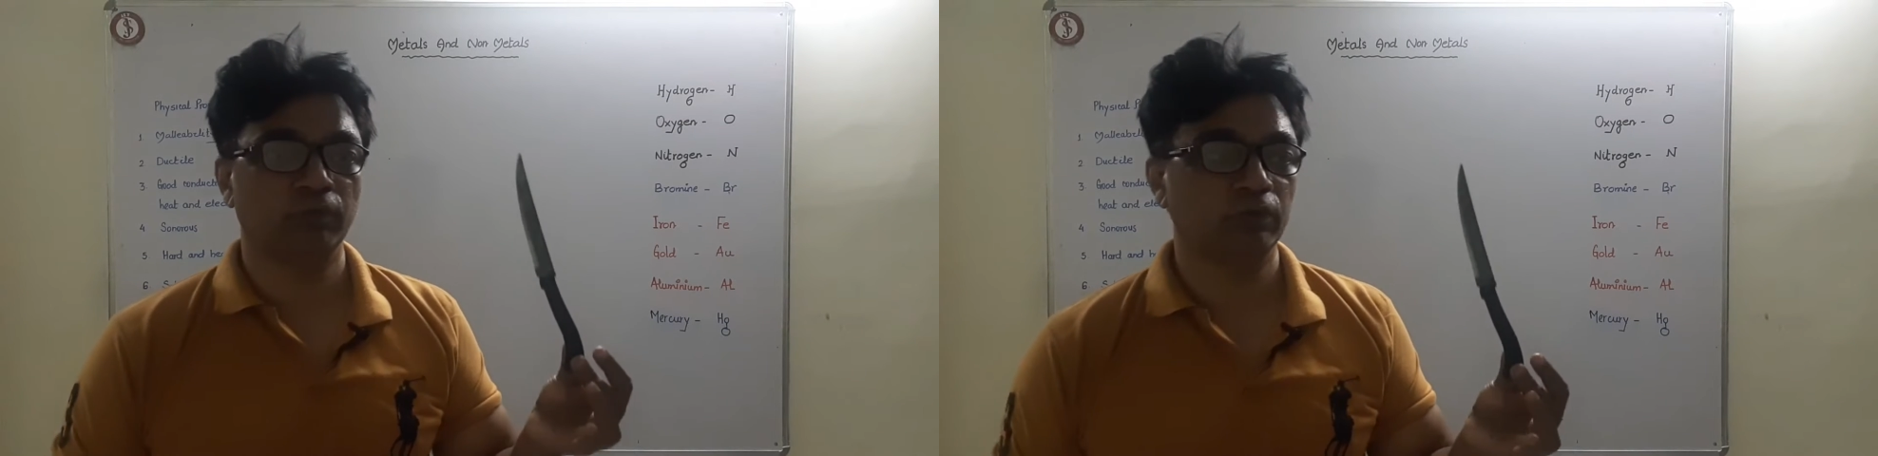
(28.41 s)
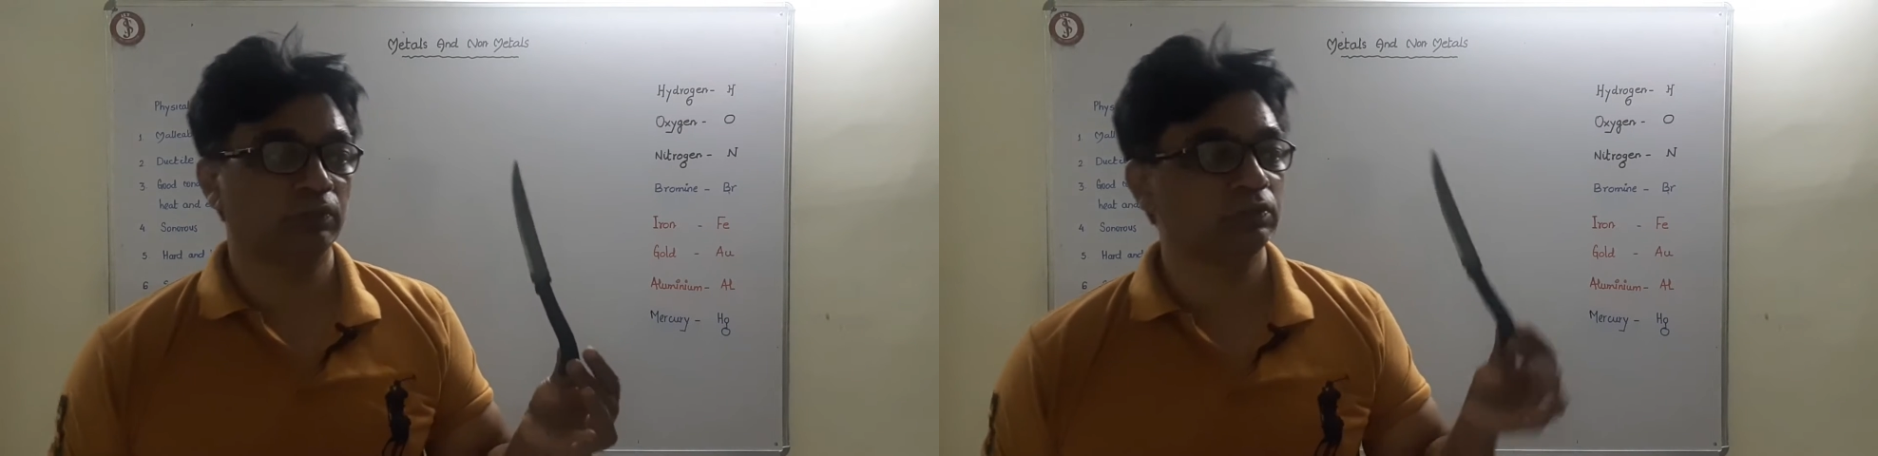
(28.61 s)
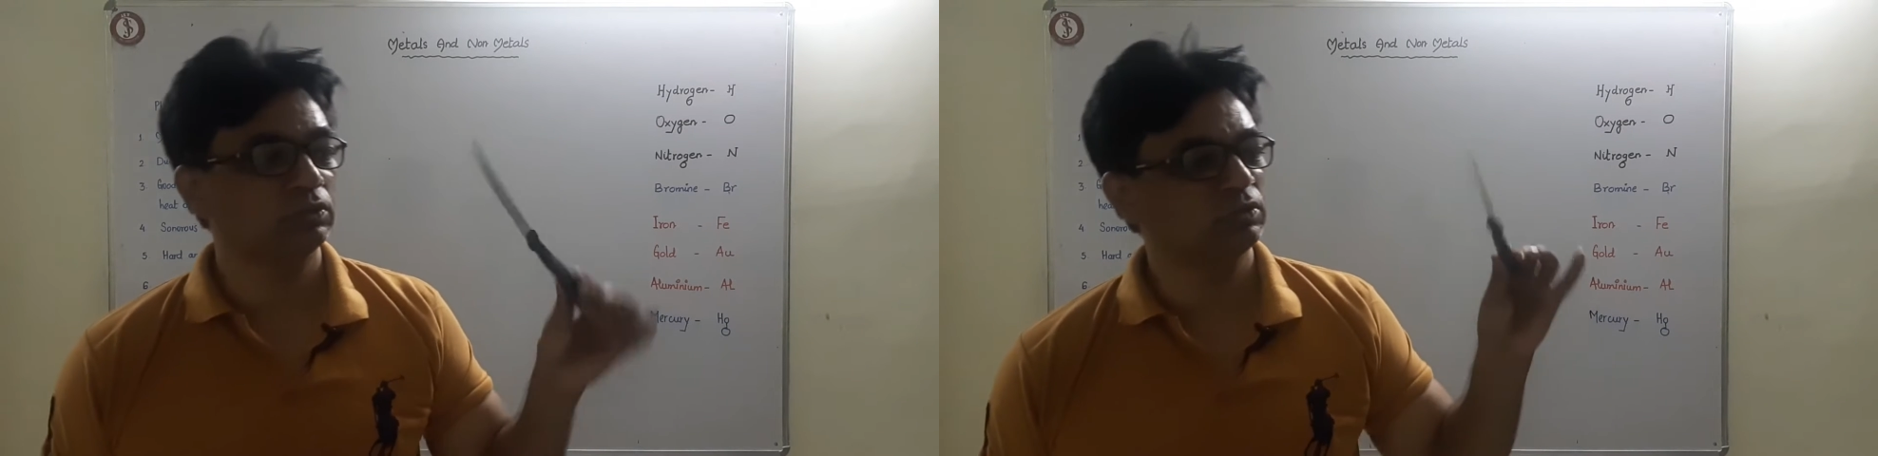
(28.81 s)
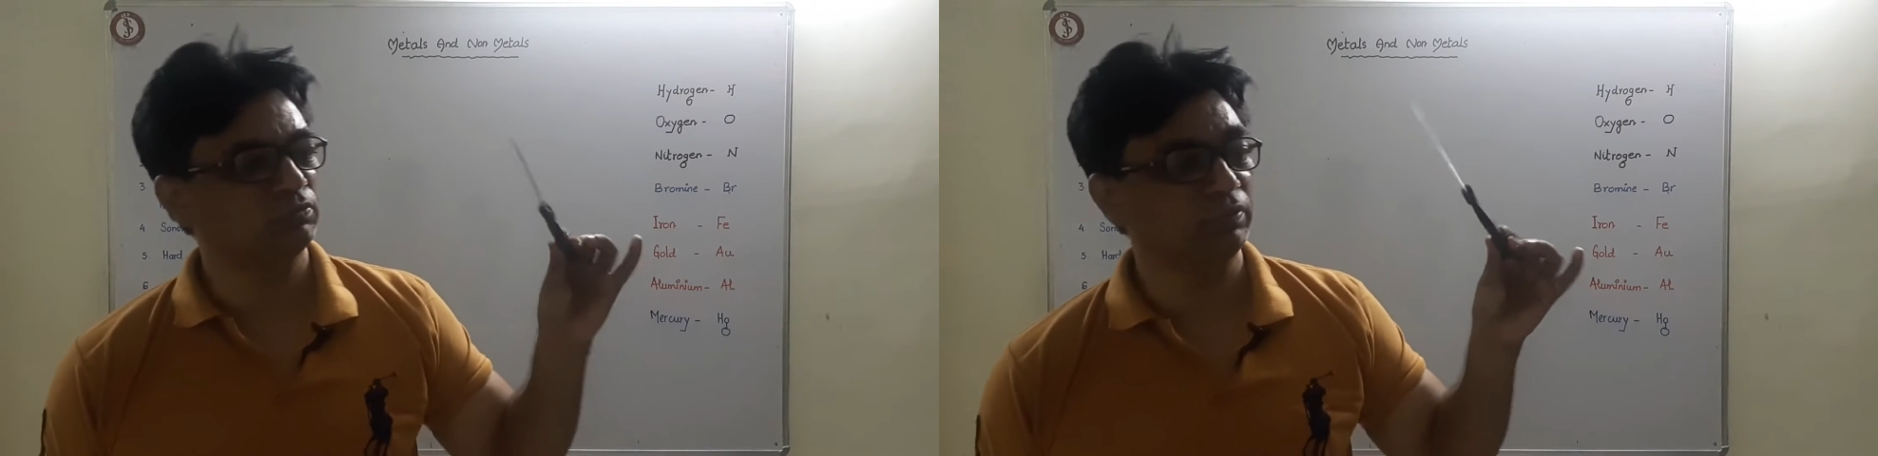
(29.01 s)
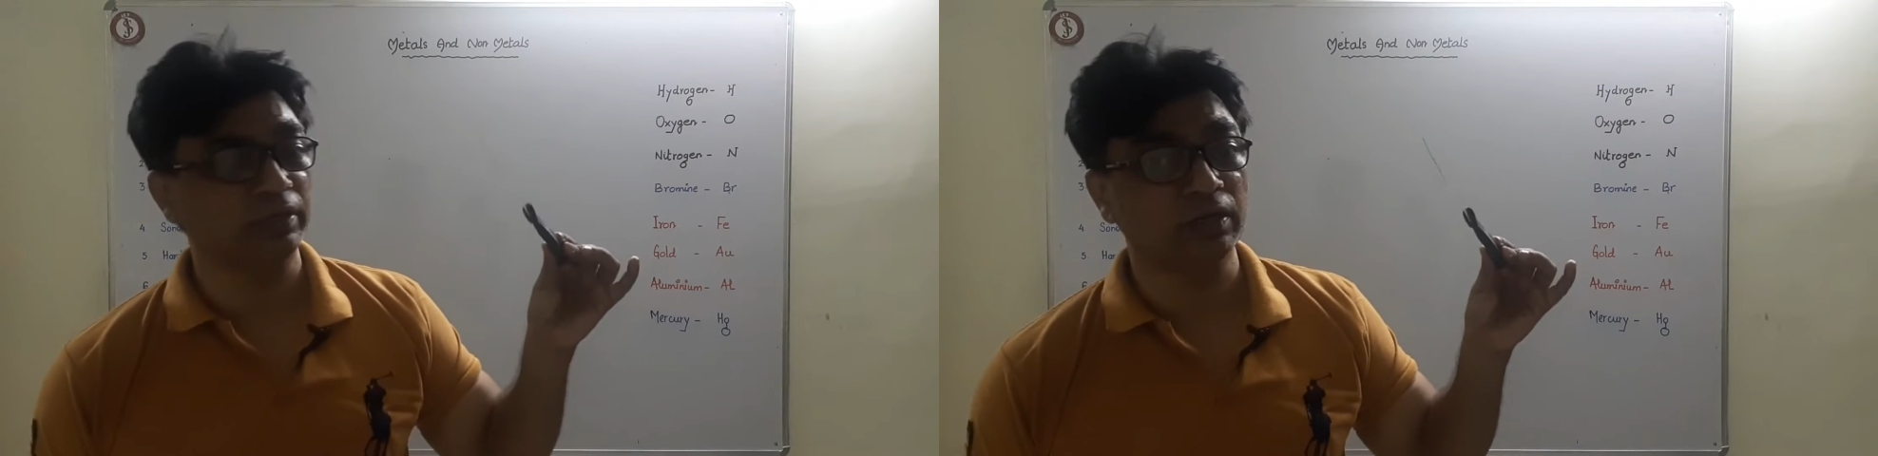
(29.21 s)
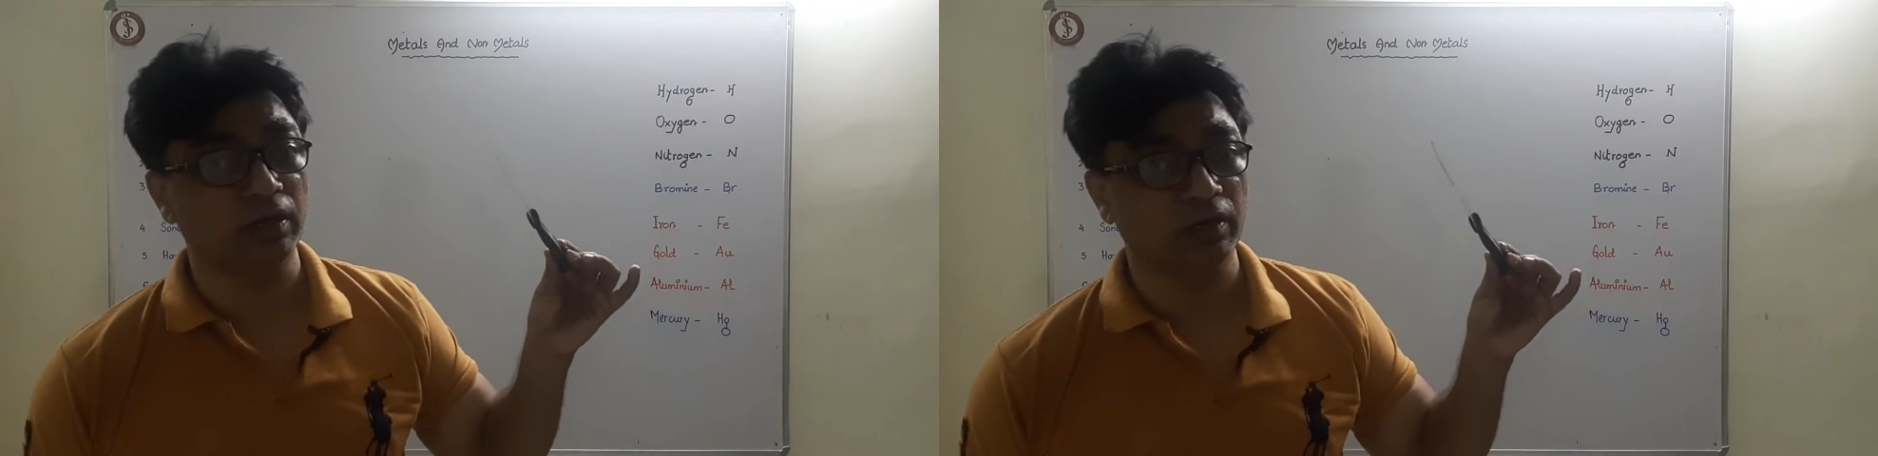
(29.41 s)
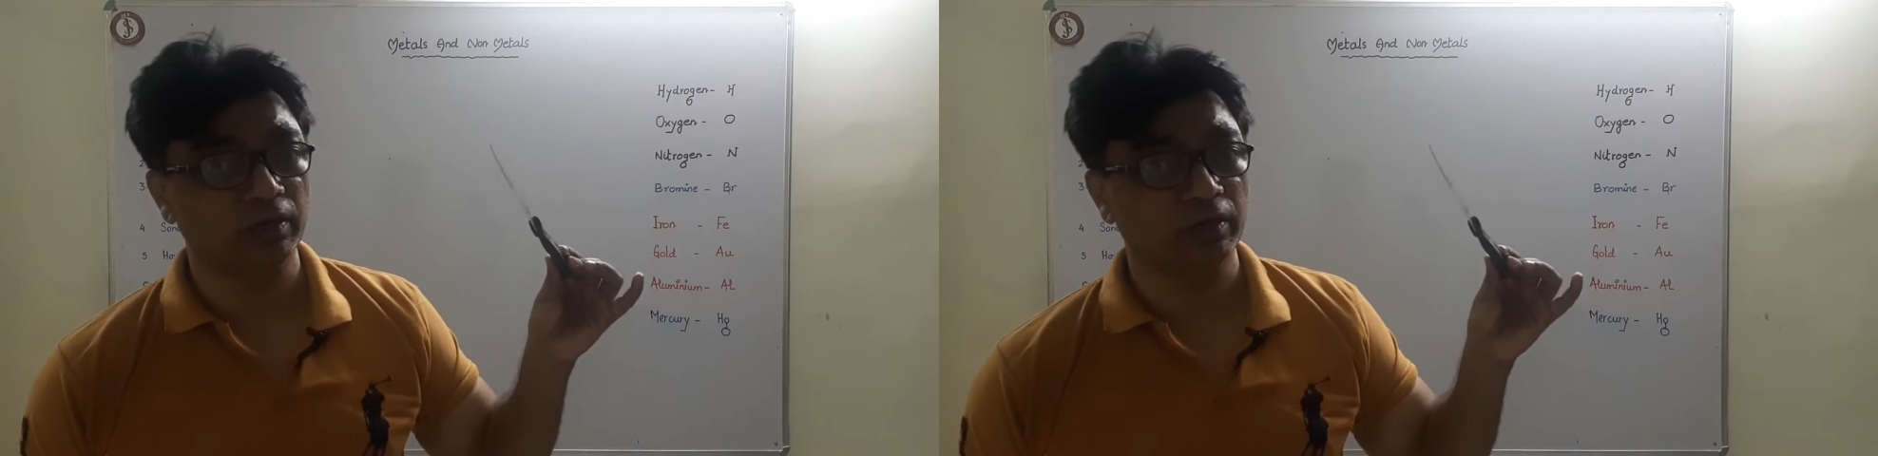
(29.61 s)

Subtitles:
this is metal.